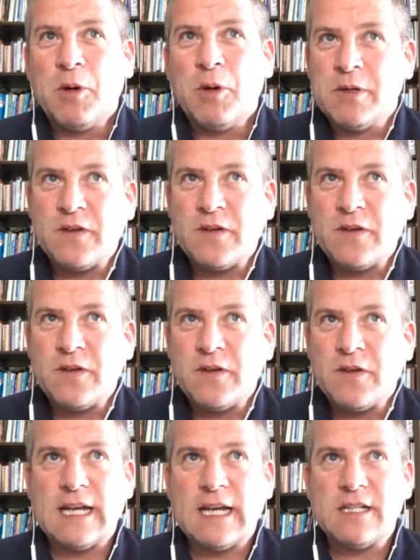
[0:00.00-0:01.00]
But it was very,
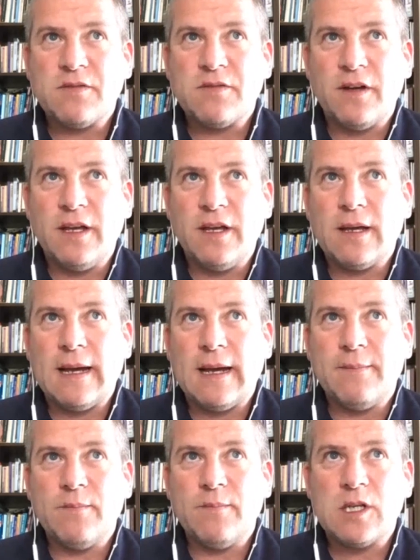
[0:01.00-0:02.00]
very
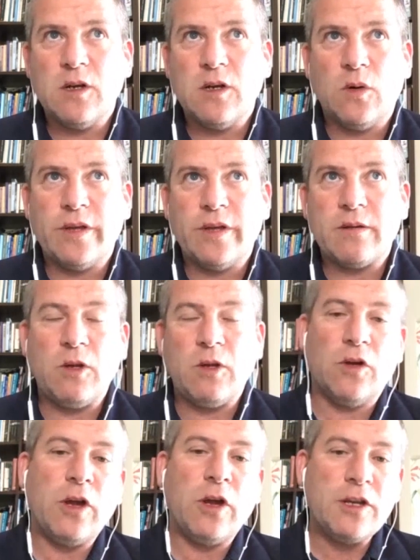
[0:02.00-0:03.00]
satisfying to know that
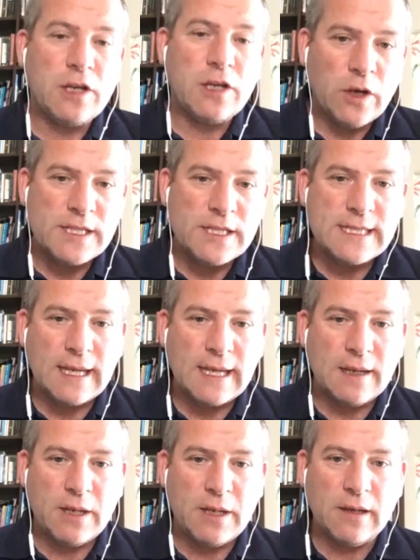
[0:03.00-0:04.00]
you had a
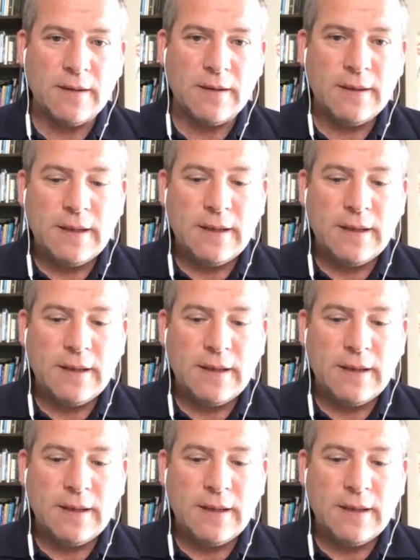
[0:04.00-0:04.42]
second medal.